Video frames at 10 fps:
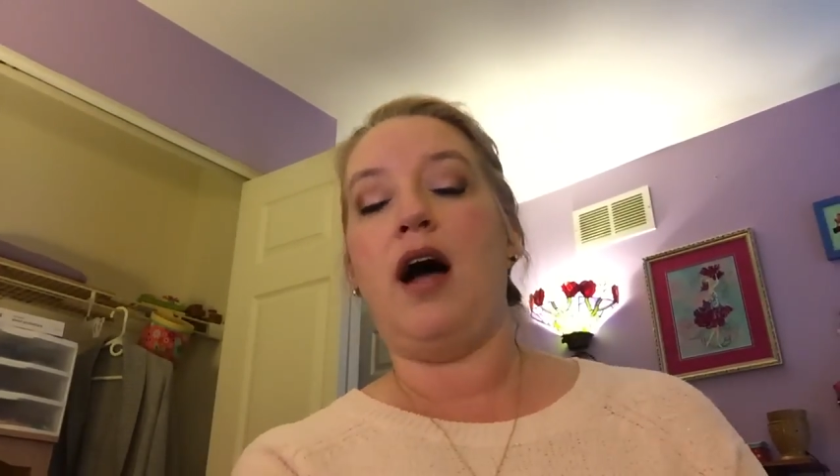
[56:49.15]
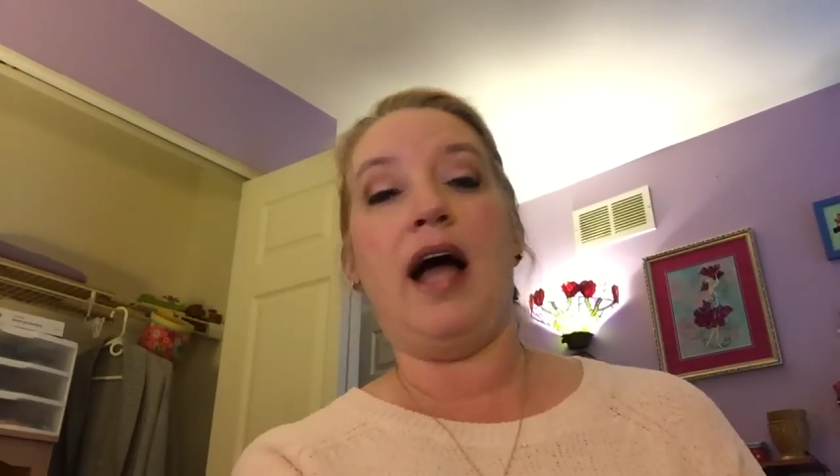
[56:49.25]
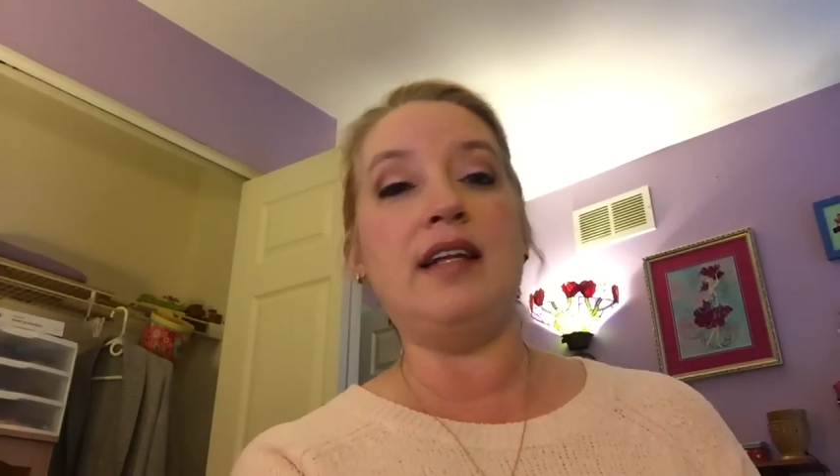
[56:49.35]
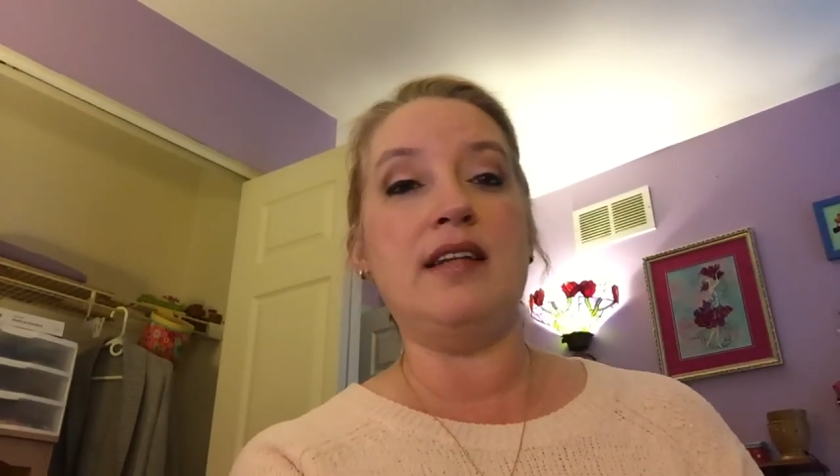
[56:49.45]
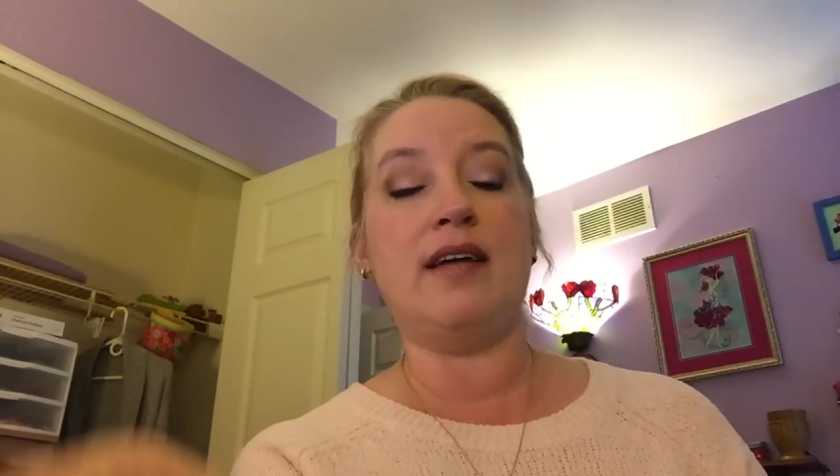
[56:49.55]

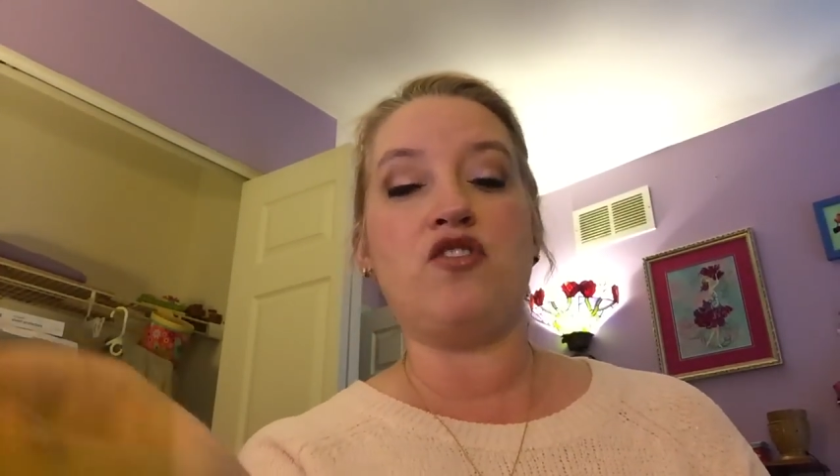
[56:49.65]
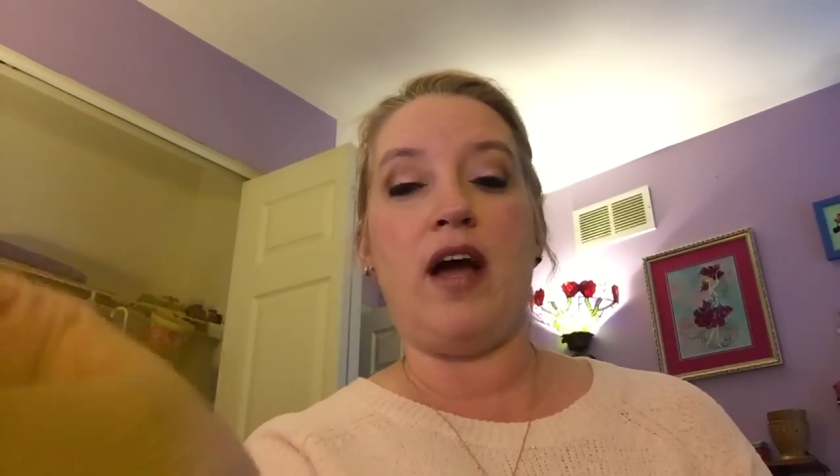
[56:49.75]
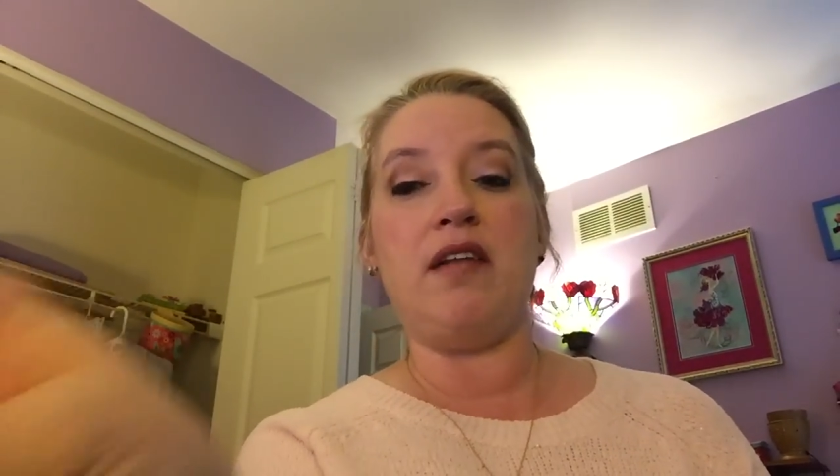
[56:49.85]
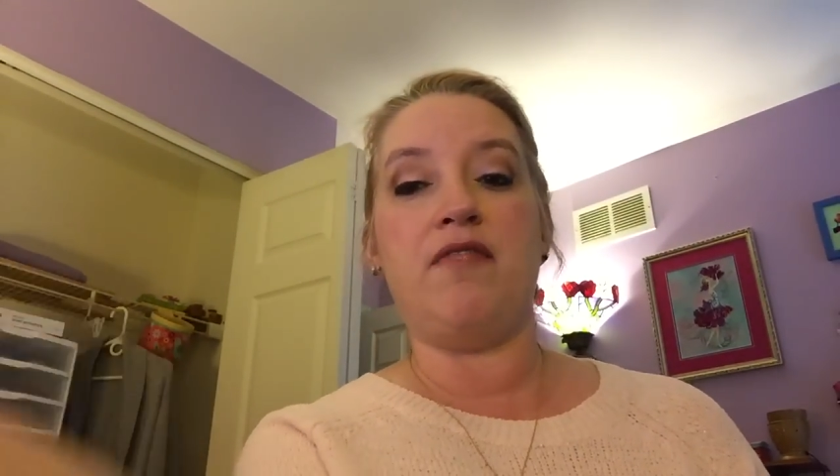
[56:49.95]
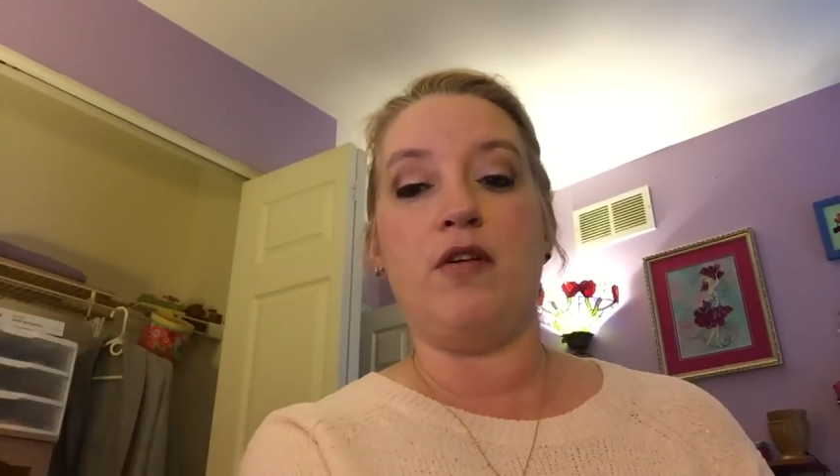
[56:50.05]
I did not
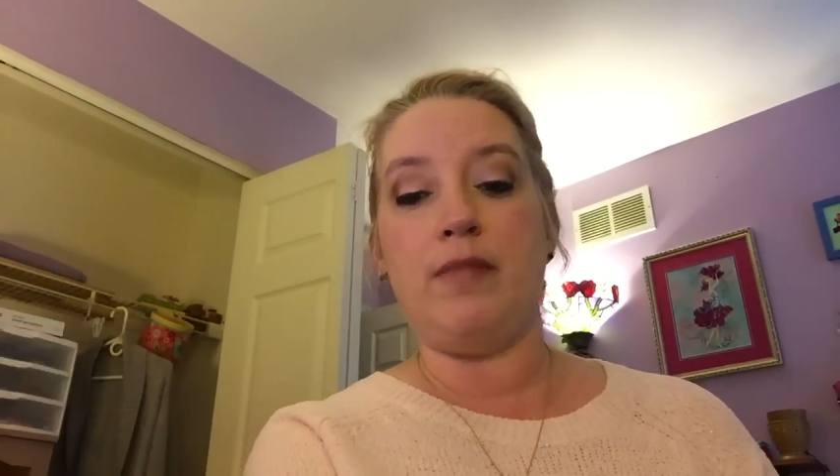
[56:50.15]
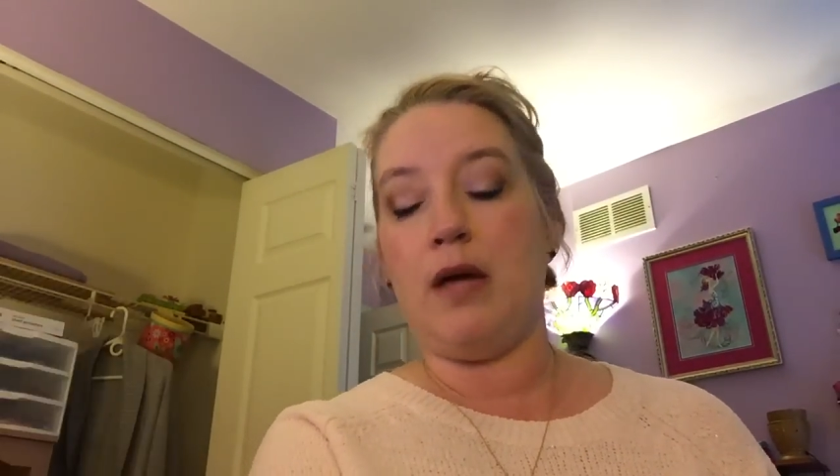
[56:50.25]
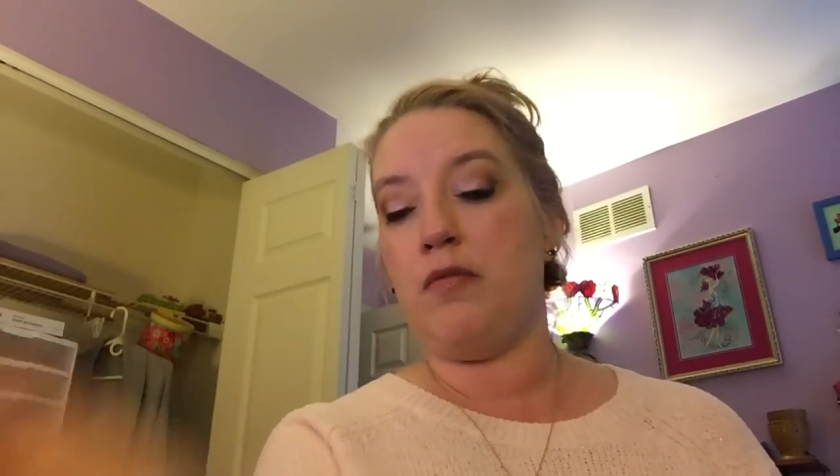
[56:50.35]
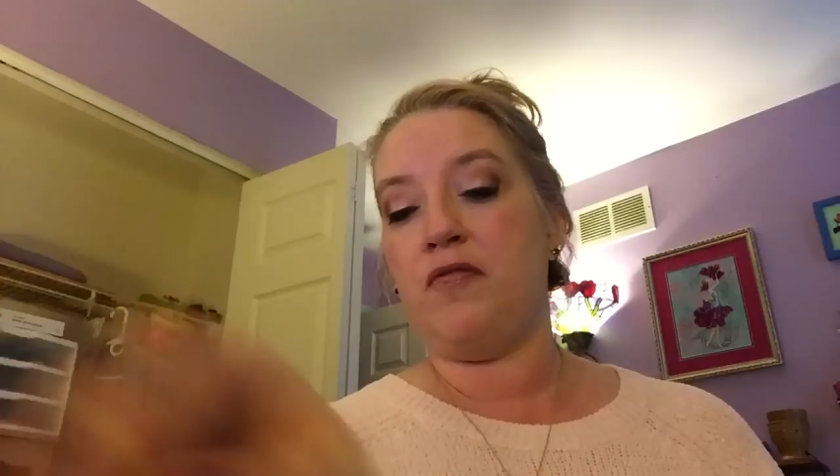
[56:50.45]
try to film that